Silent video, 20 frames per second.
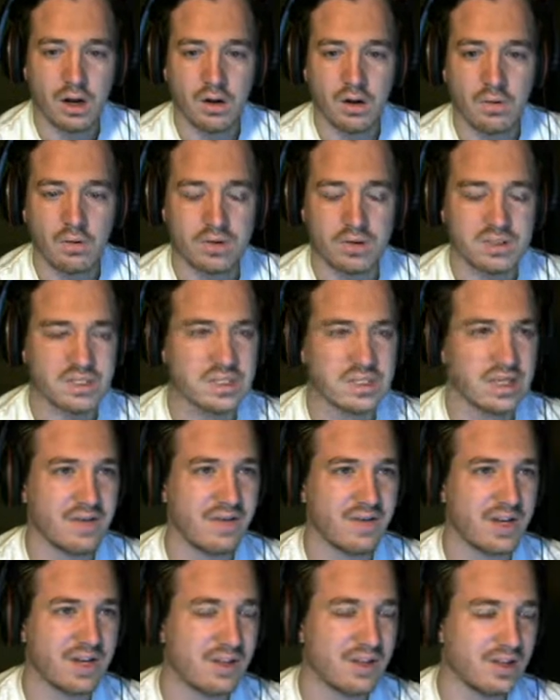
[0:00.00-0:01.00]
what does this have
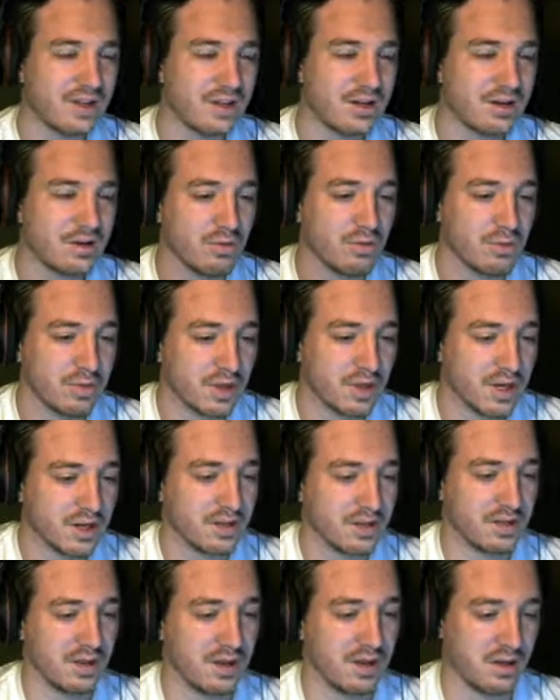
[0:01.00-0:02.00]
anything to do with
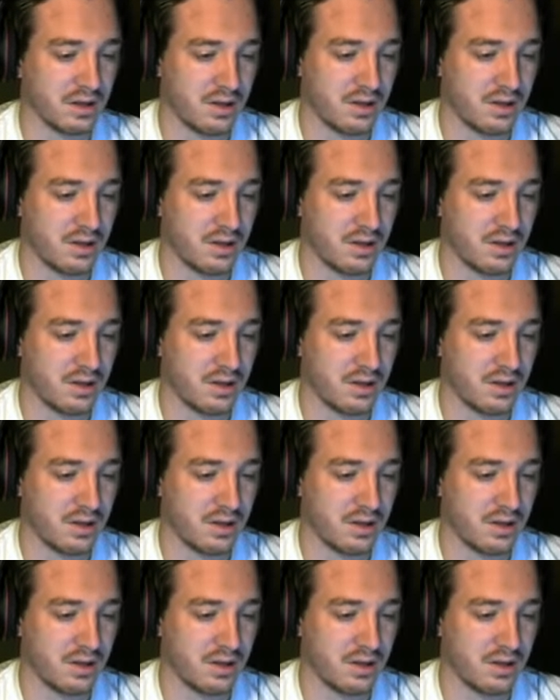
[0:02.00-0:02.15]
anything?